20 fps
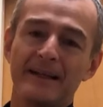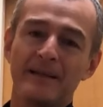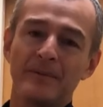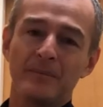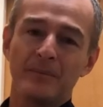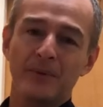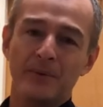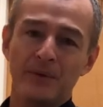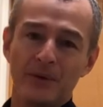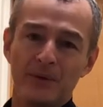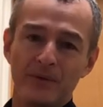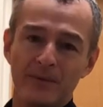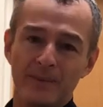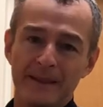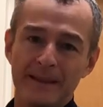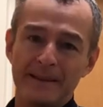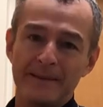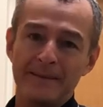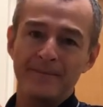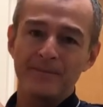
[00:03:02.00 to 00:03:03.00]

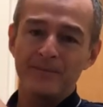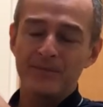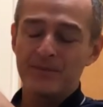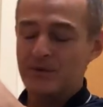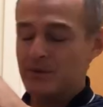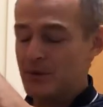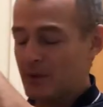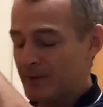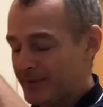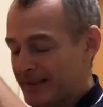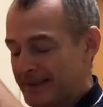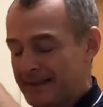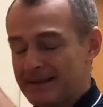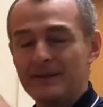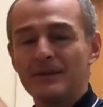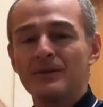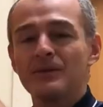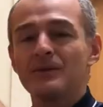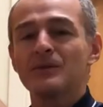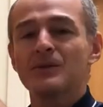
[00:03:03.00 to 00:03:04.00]
improvement. So if I
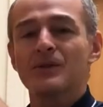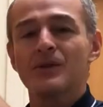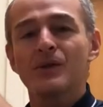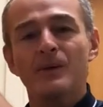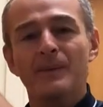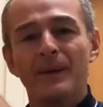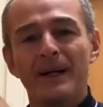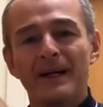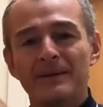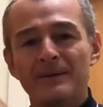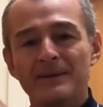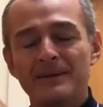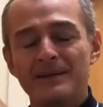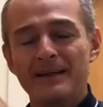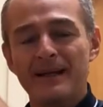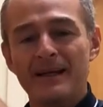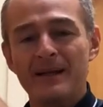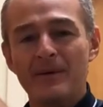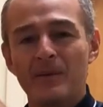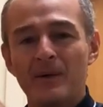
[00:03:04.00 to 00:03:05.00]
can do 2 pounds
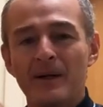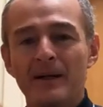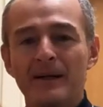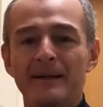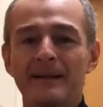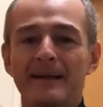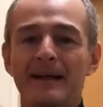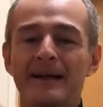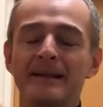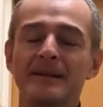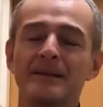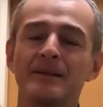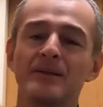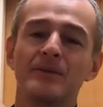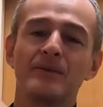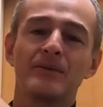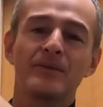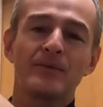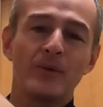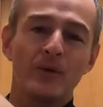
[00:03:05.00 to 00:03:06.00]
day one, I can
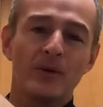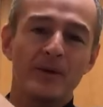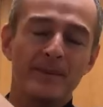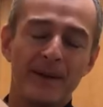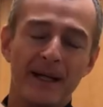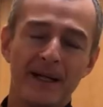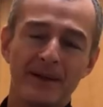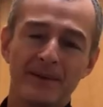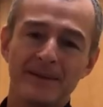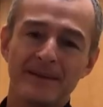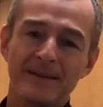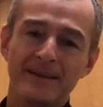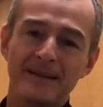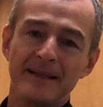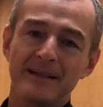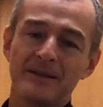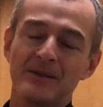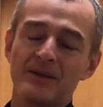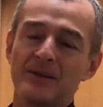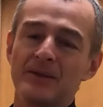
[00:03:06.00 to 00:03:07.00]
do 4 pounds
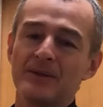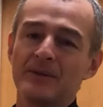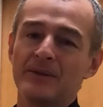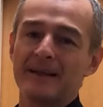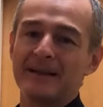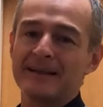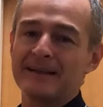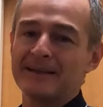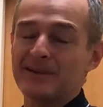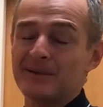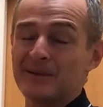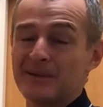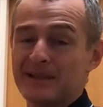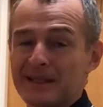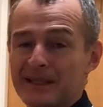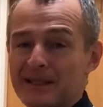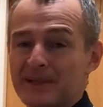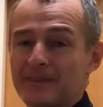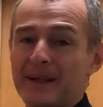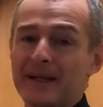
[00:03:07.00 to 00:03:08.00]
day two, I can do
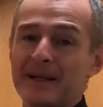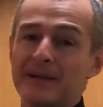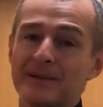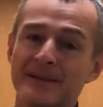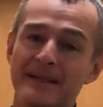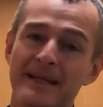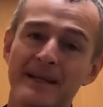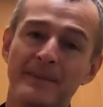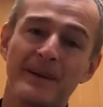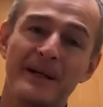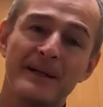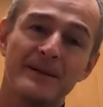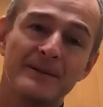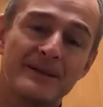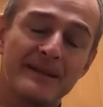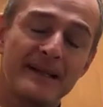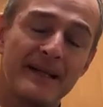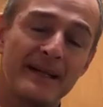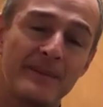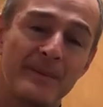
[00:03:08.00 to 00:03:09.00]
6 pounds, 8
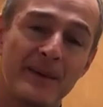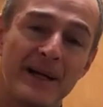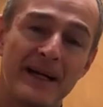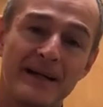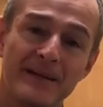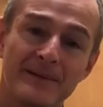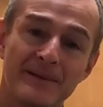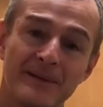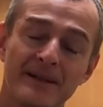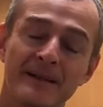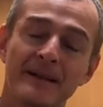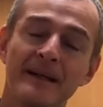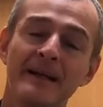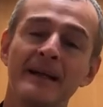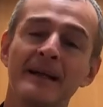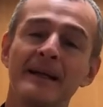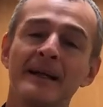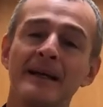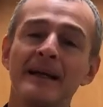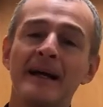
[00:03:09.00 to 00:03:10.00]
pounds, 10 pounds,
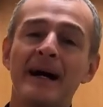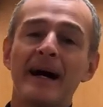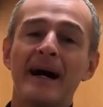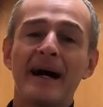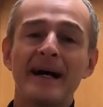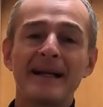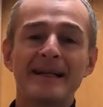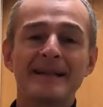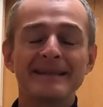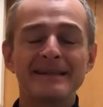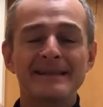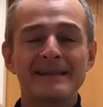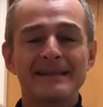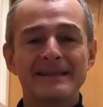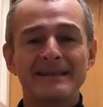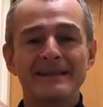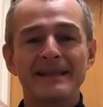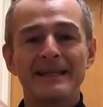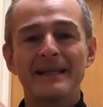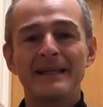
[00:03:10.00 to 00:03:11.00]
I can
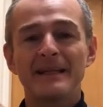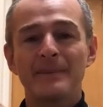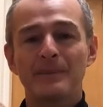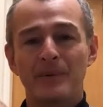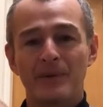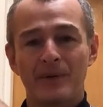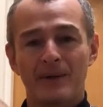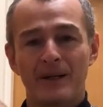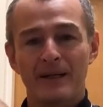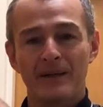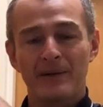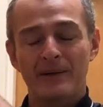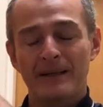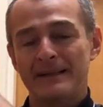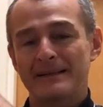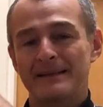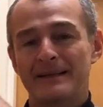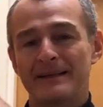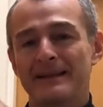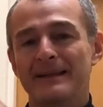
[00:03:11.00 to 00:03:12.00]
see
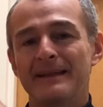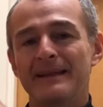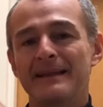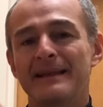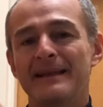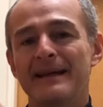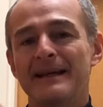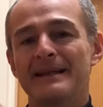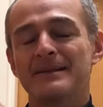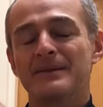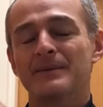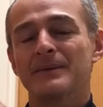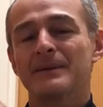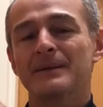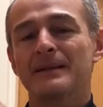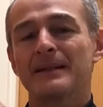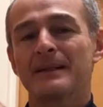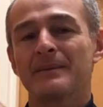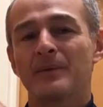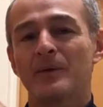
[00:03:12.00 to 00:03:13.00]
progress. And I think that's
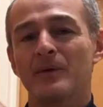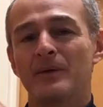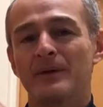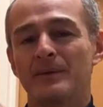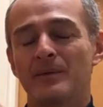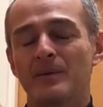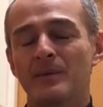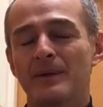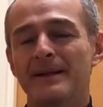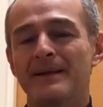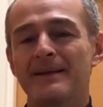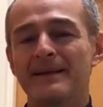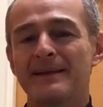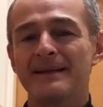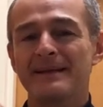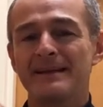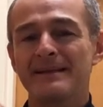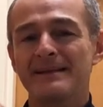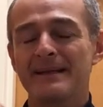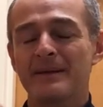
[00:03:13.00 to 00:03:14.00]
really important. One of the
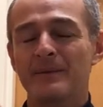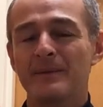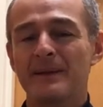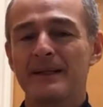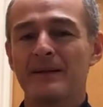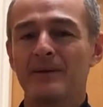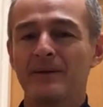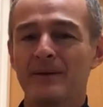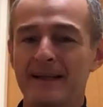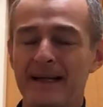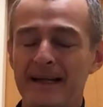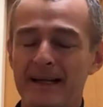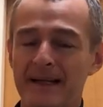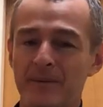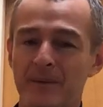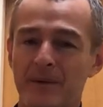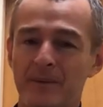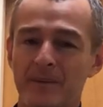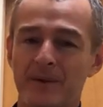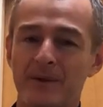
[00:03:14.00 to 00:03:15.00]
things that we don't get
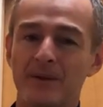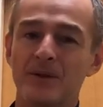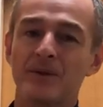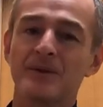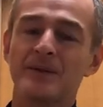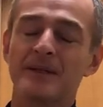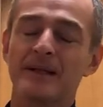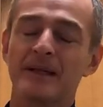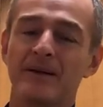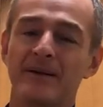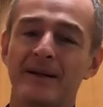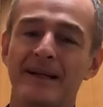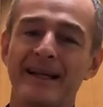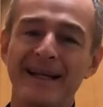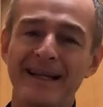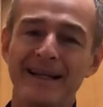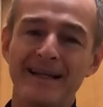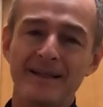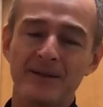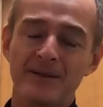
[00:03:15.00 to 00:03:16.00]
when we're using our
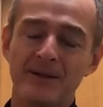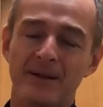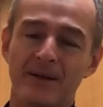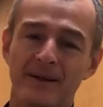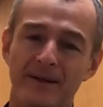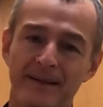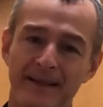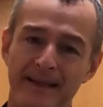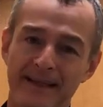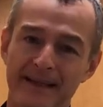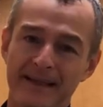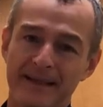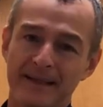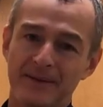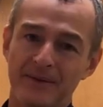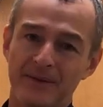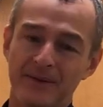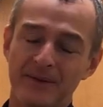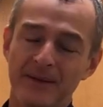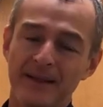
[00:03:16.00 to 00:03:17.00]
hands on the
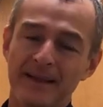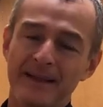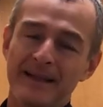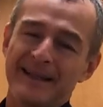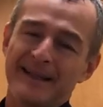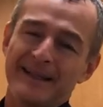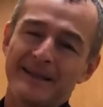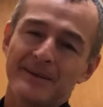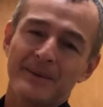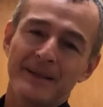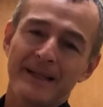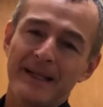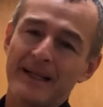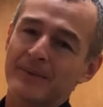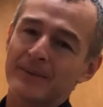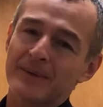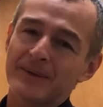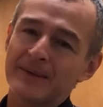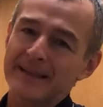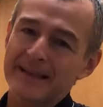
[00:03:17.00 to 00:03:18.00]
handle is we
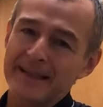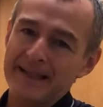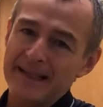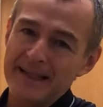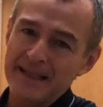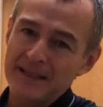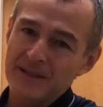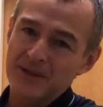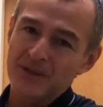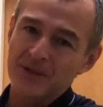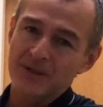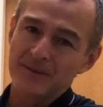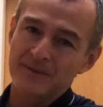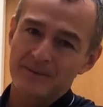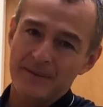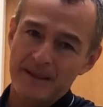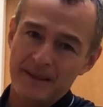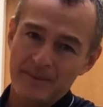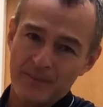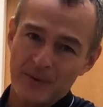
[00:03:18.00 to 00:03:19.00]
can't really gauge
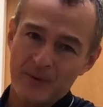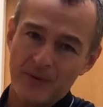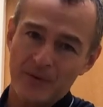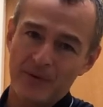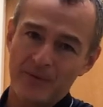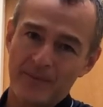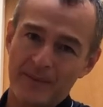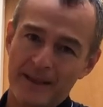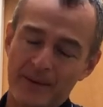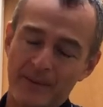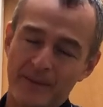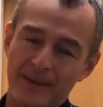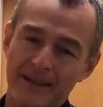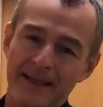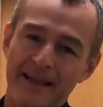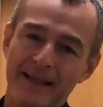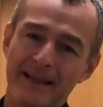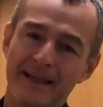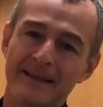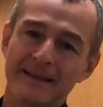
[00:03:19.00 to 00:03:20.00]
improvement. We
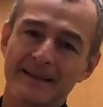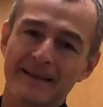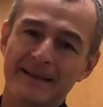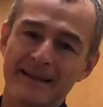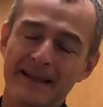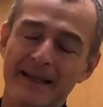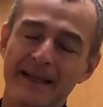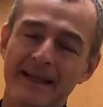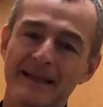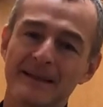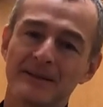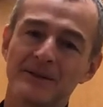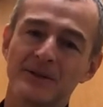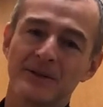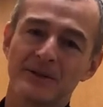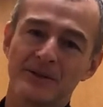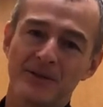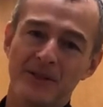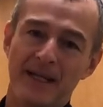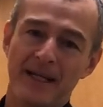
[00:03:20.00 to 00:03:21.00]
can't gauge
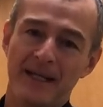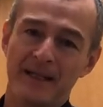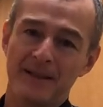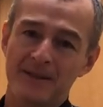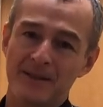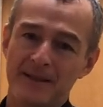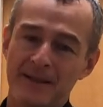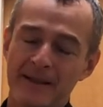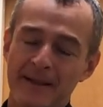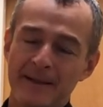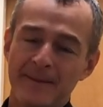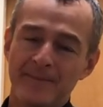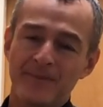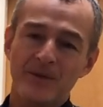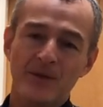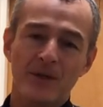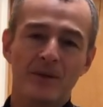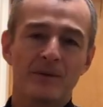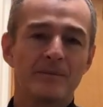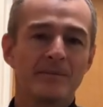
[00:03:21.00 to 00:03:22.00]
change.
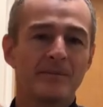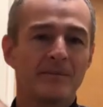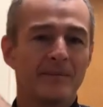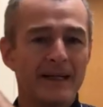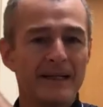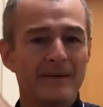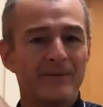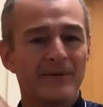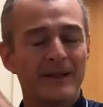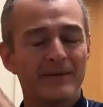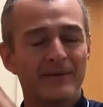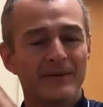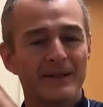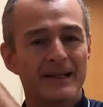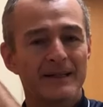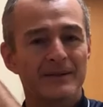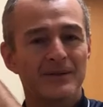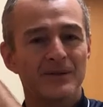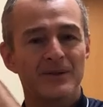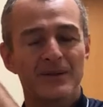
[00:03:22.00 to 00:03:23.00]
So my favorite
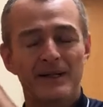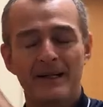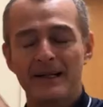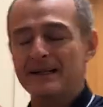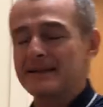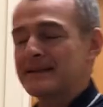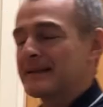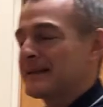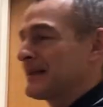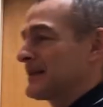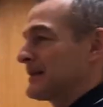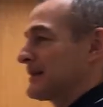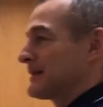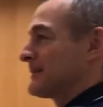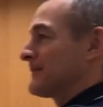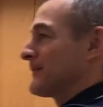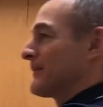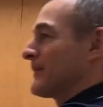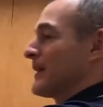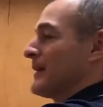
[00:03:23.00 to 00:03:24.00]
exercise here,